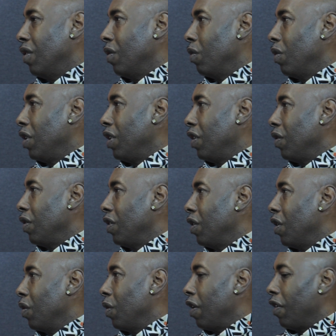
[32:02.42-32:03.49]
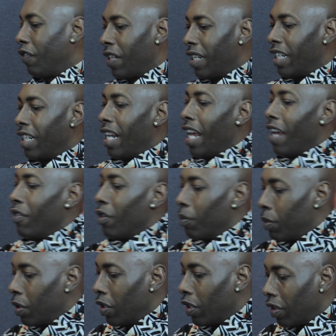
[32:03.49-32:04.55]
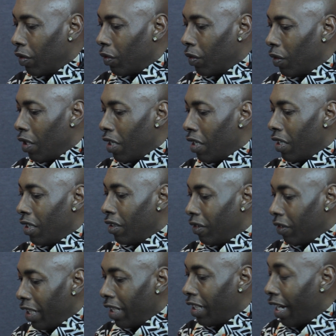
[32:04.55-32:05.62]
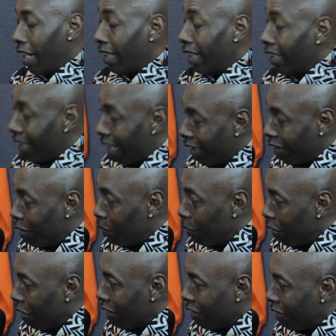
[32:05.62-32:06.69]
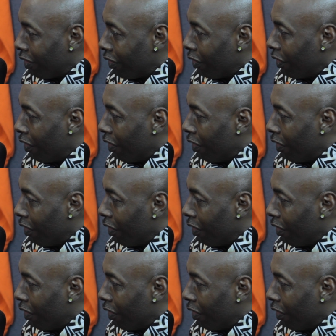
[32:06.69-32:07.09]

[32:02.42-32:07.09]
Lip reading: Where do you, if they didn't have your book, thank God they got your book. Yeah.